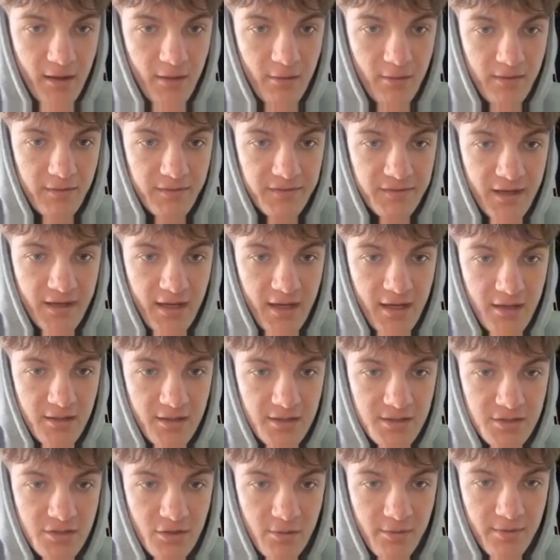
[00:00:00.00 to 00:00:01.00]
We set our
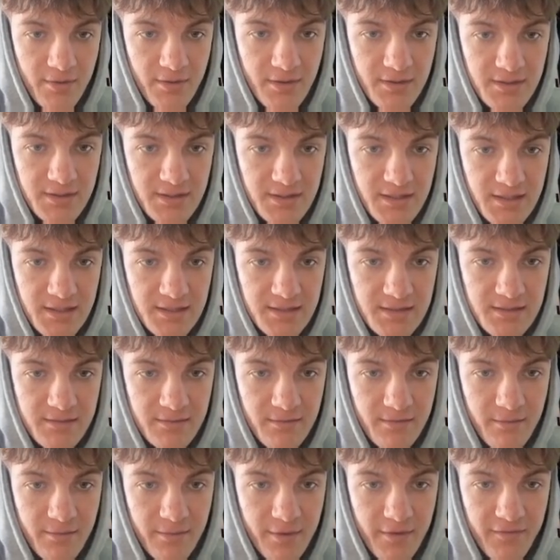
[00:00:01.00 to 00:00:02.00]
stop losses
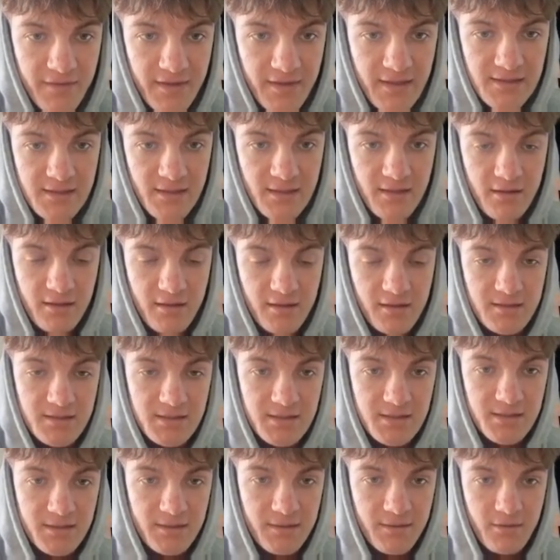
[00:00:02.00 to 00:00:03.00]
above these highs,